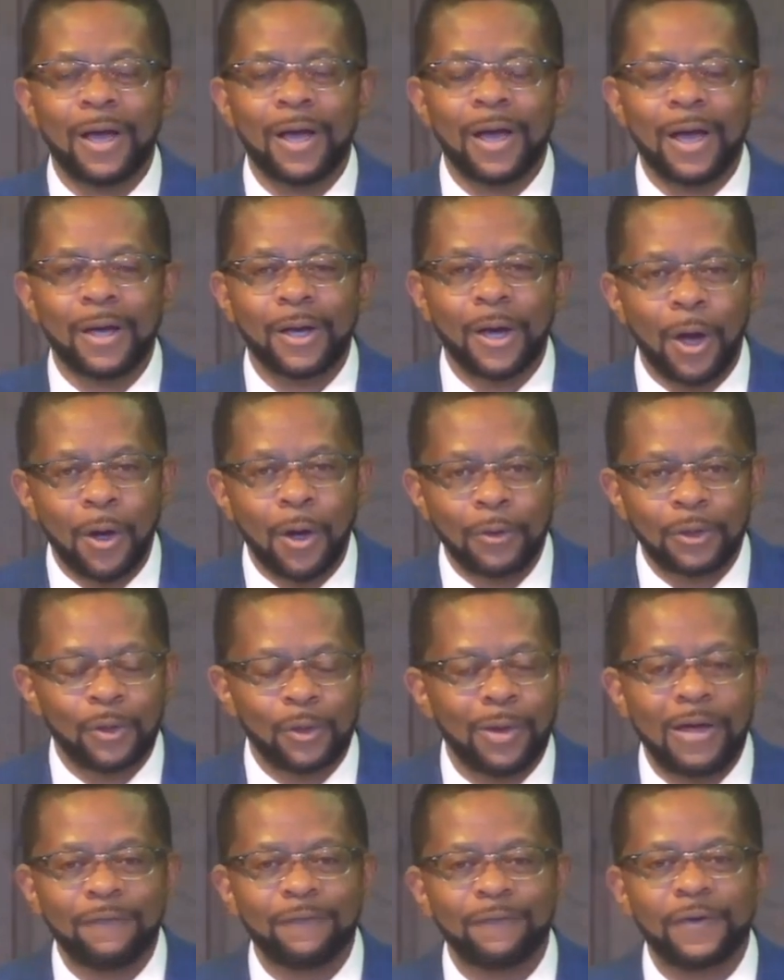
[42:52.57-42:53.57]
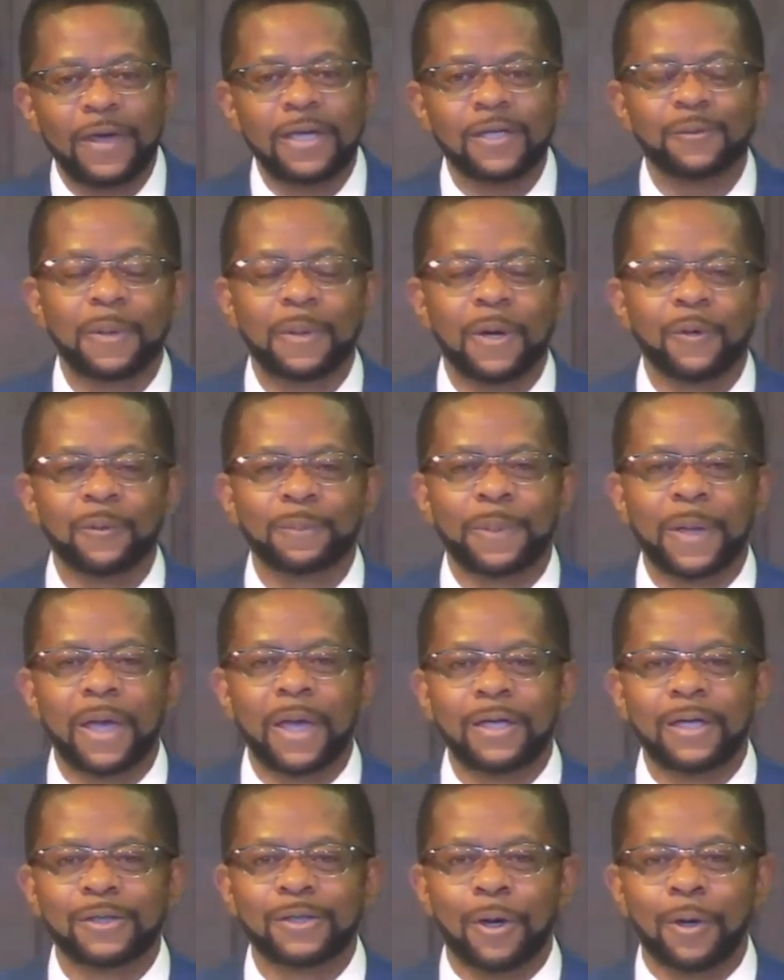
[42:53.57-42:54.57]
Go to our Facebook
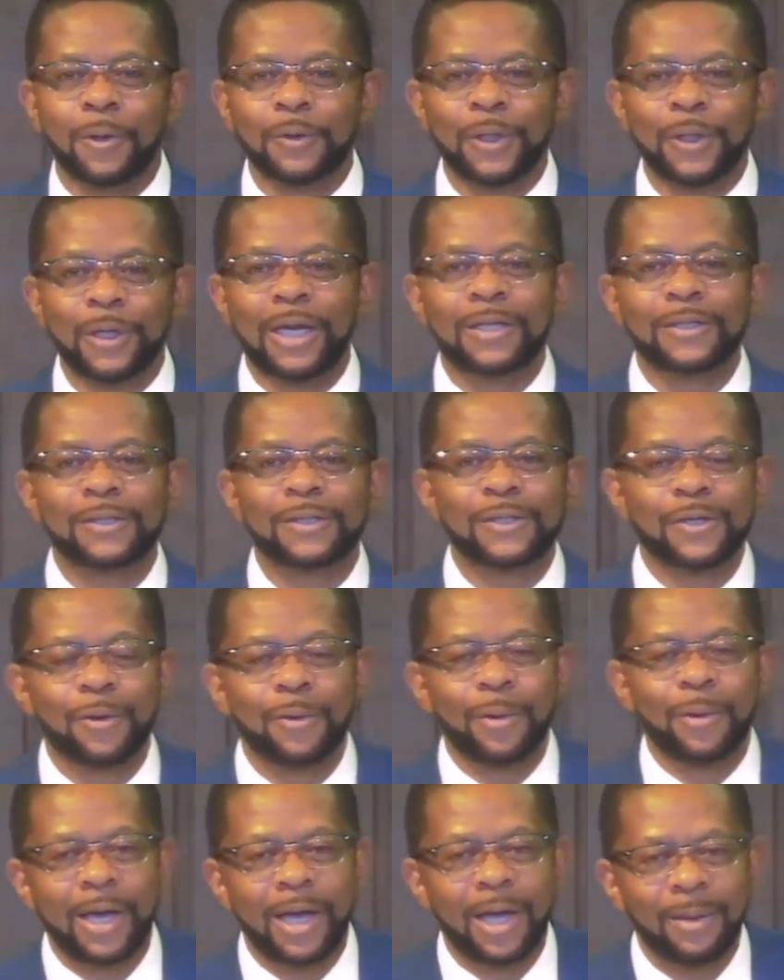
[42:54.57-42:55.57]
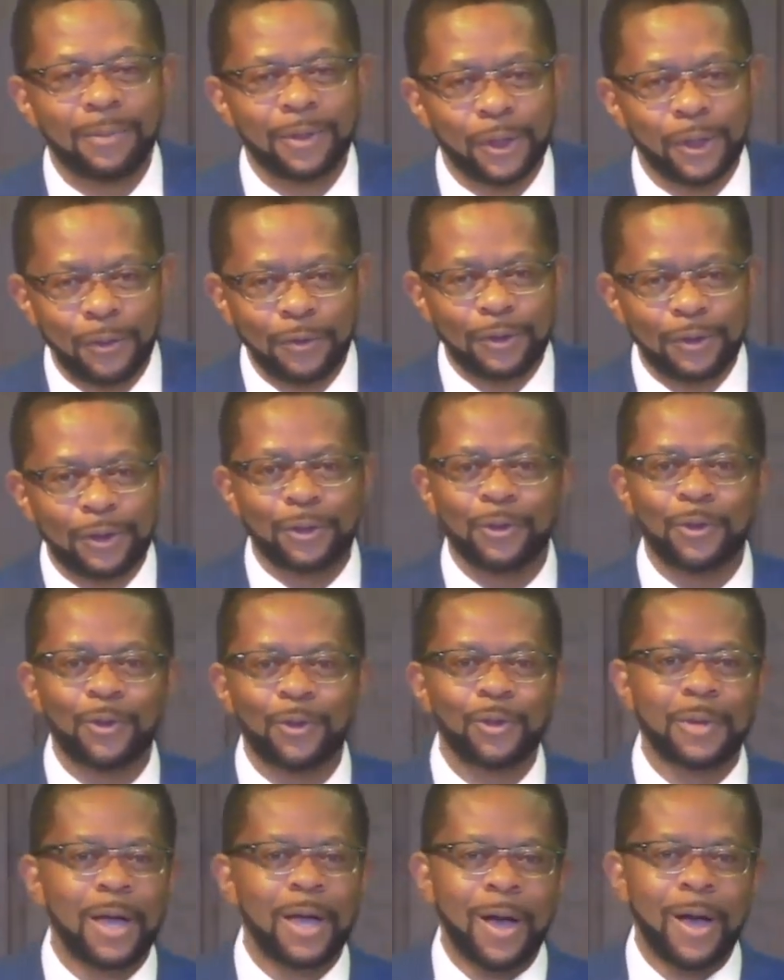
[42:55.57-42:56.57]
page, go to Instagram,
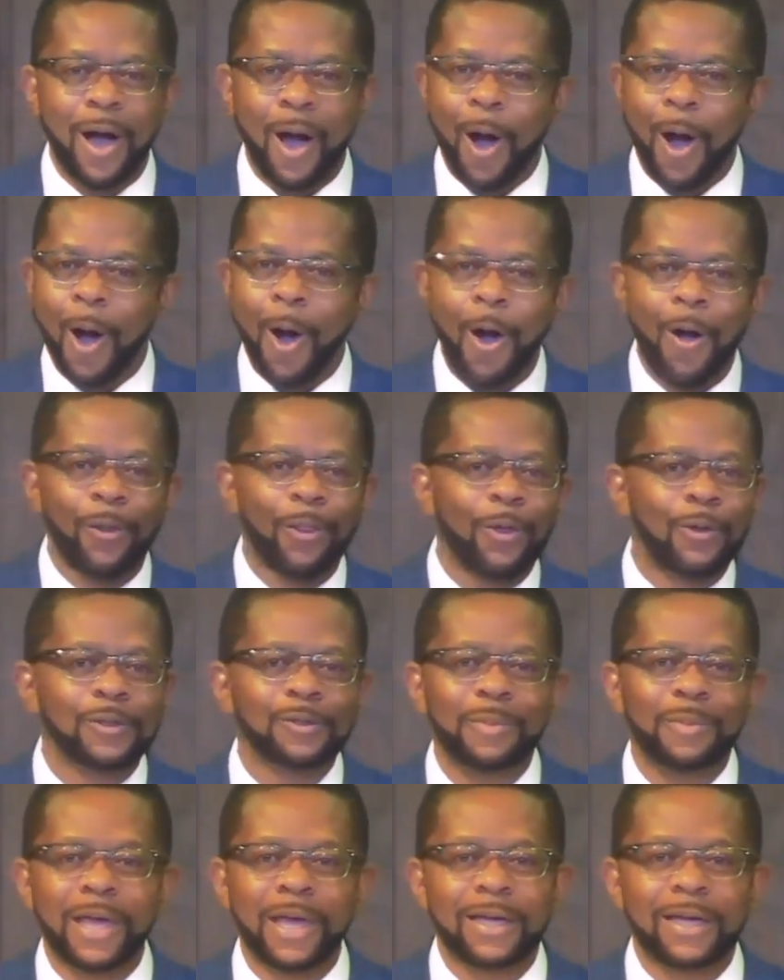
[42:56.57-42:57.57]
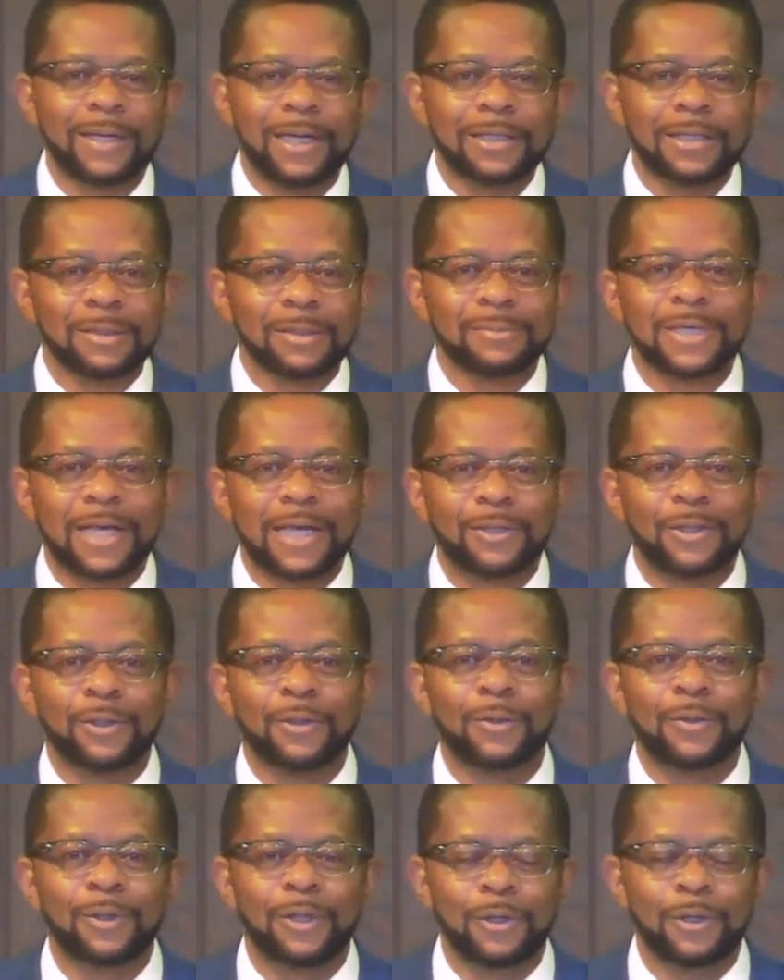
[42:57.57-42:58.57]
YouTube, all those mechanisms that
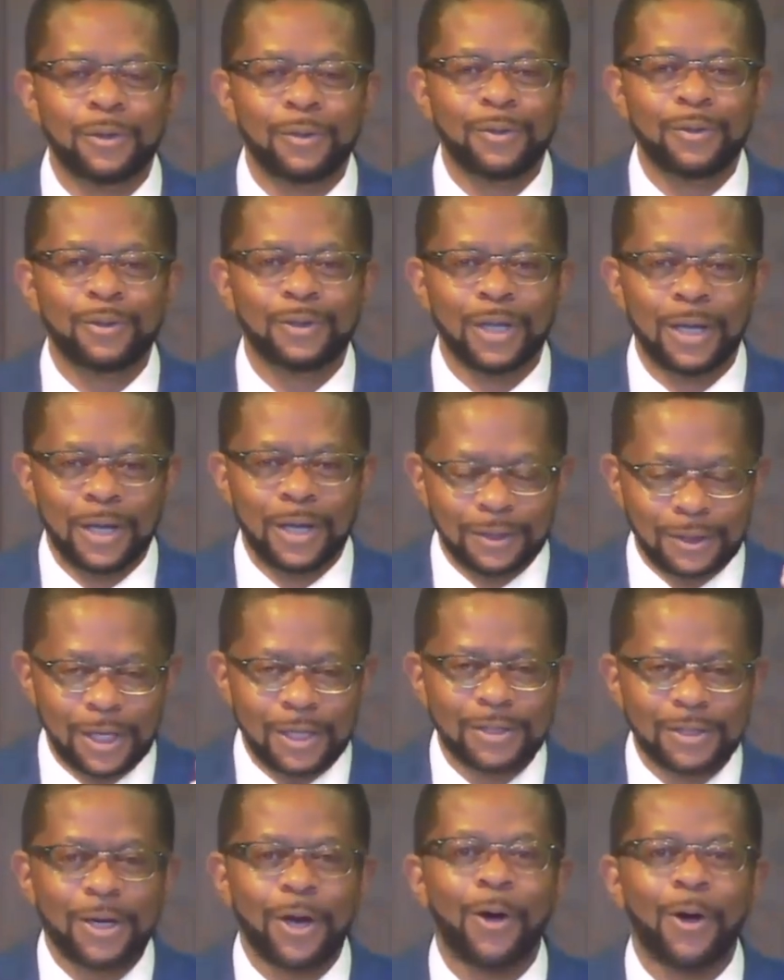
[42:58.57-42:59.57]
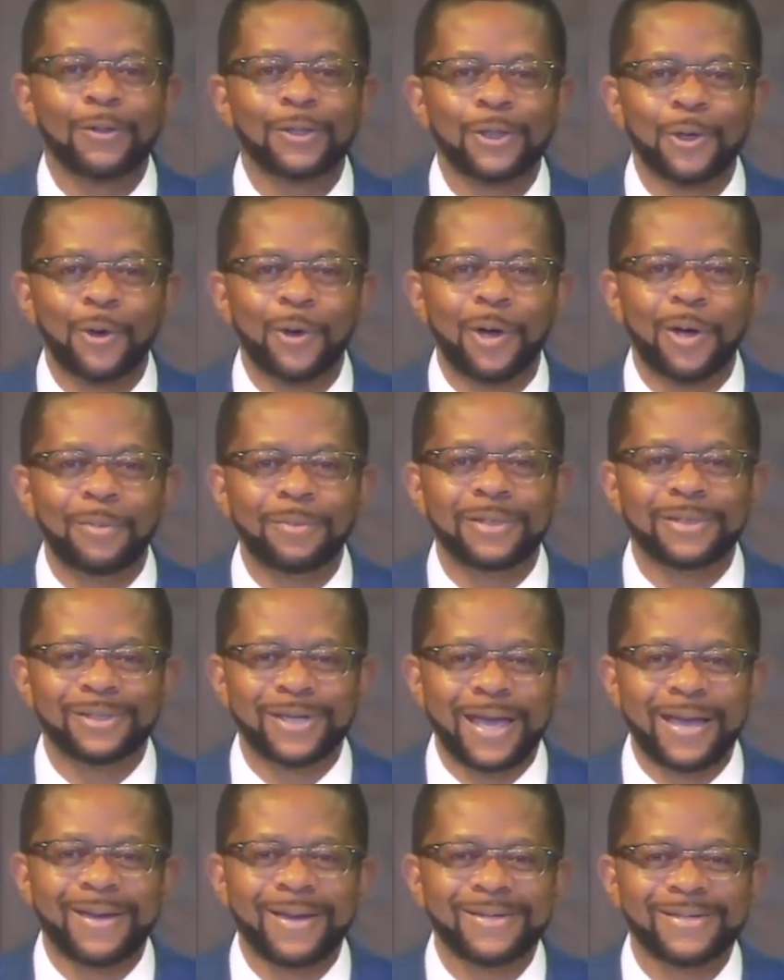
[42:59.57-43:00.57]
you use. Just go to them,
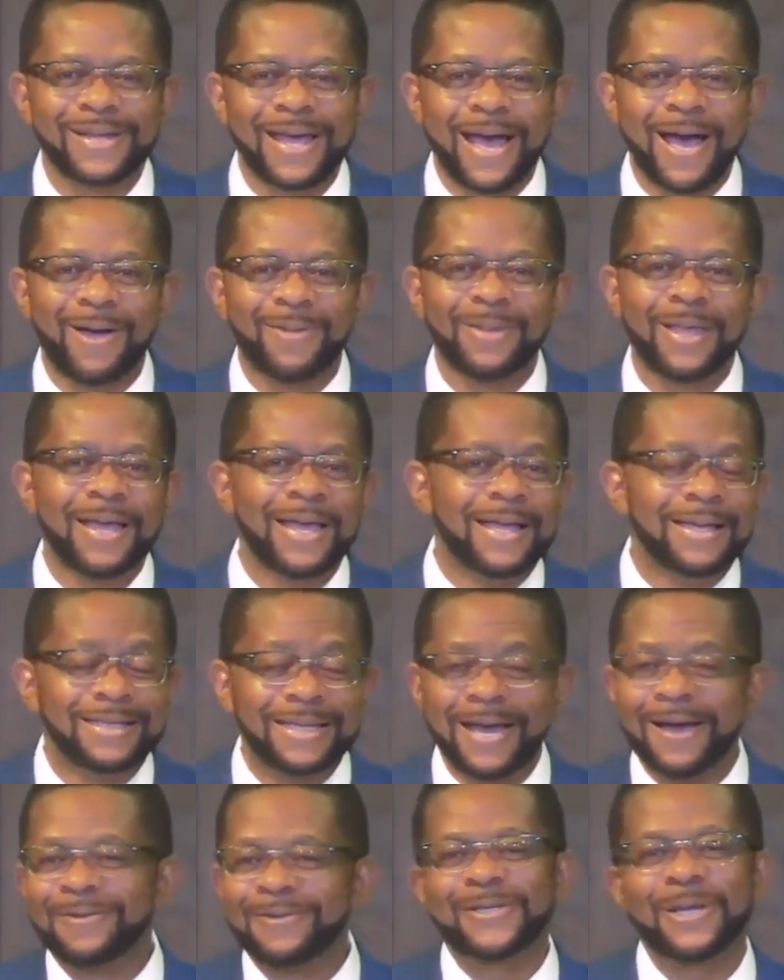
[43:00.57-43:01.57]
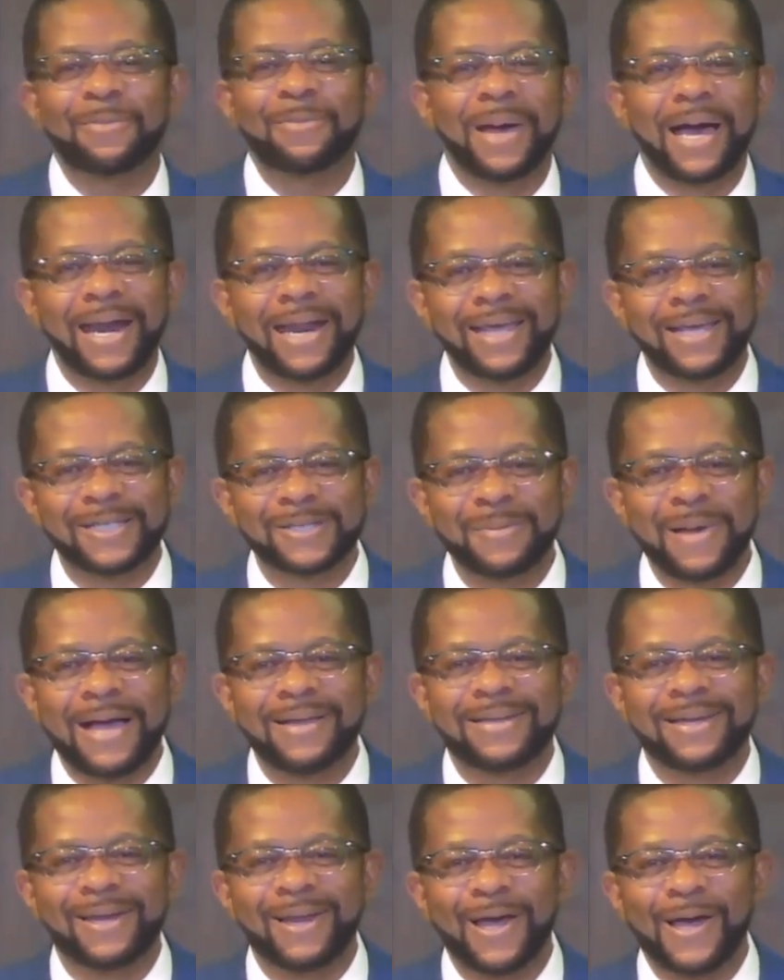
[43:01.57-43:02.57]
check us out. Tell somebody else
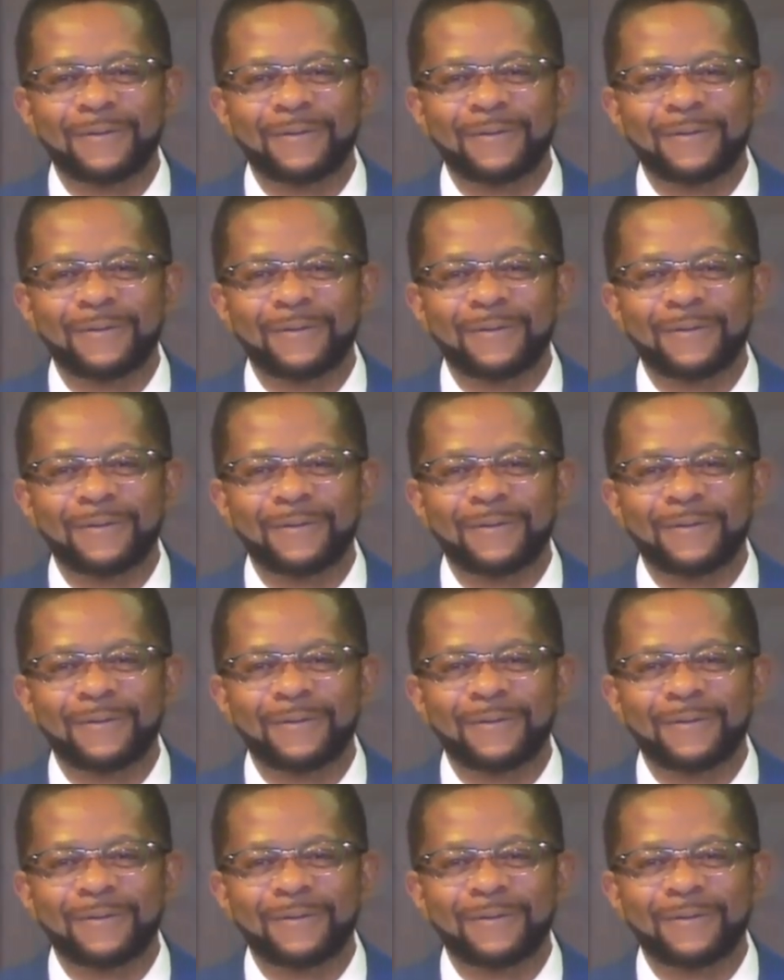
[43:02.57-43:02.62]
about the love